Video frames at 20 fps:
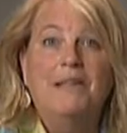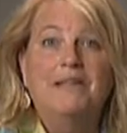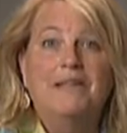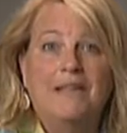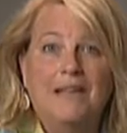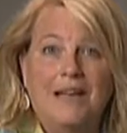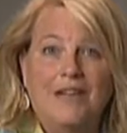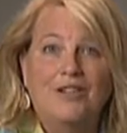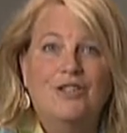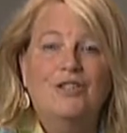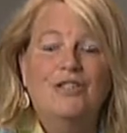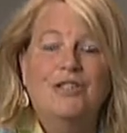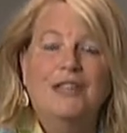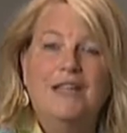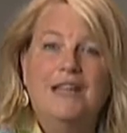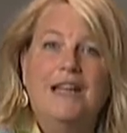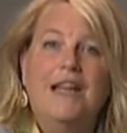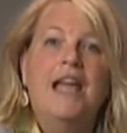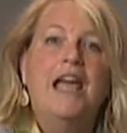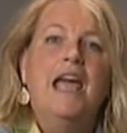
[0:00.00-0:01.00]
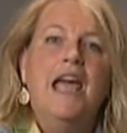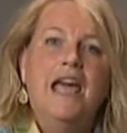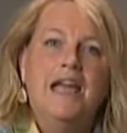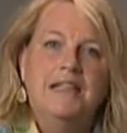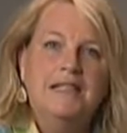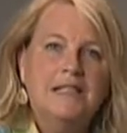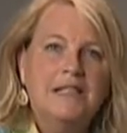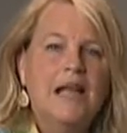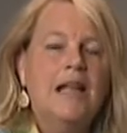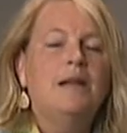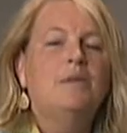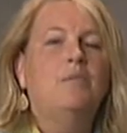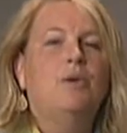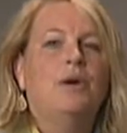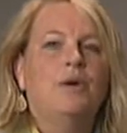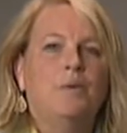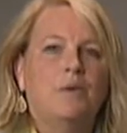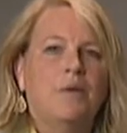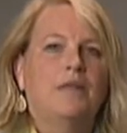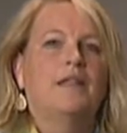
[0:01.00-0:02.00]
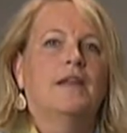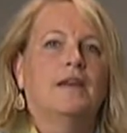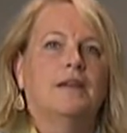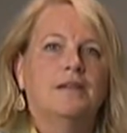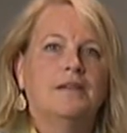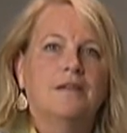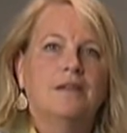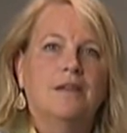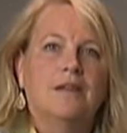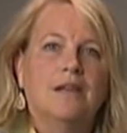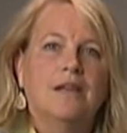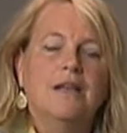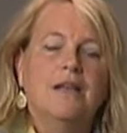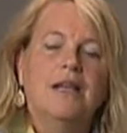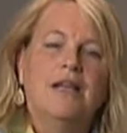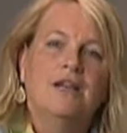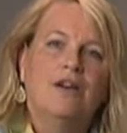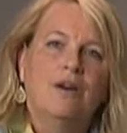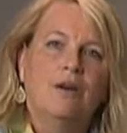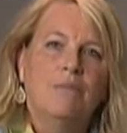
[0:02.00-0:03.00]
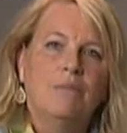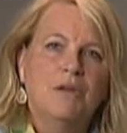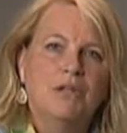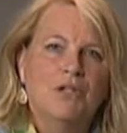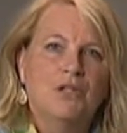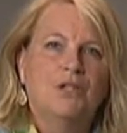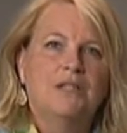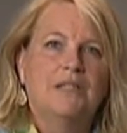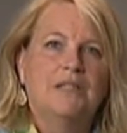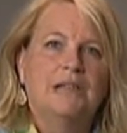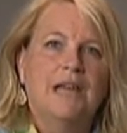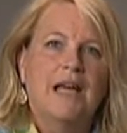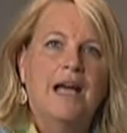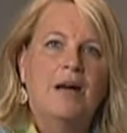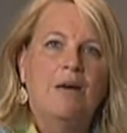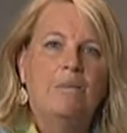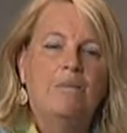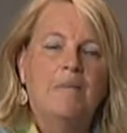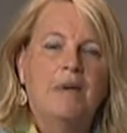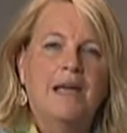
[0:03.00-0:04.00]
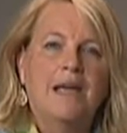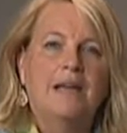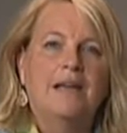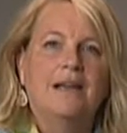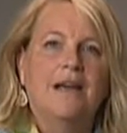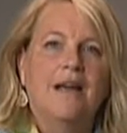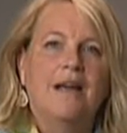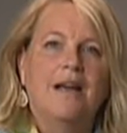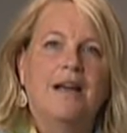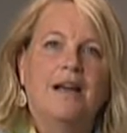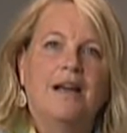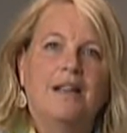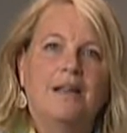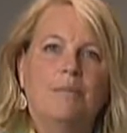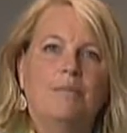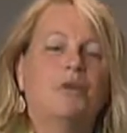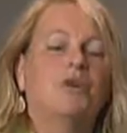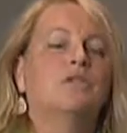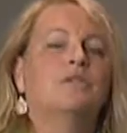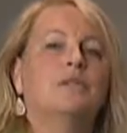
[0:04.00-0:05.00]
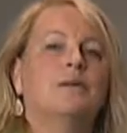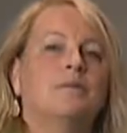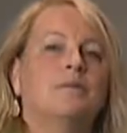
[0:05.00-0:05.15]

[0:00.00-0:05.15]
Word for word: BCHC and celebrate with us uh, in our mission to help make uh, the Berks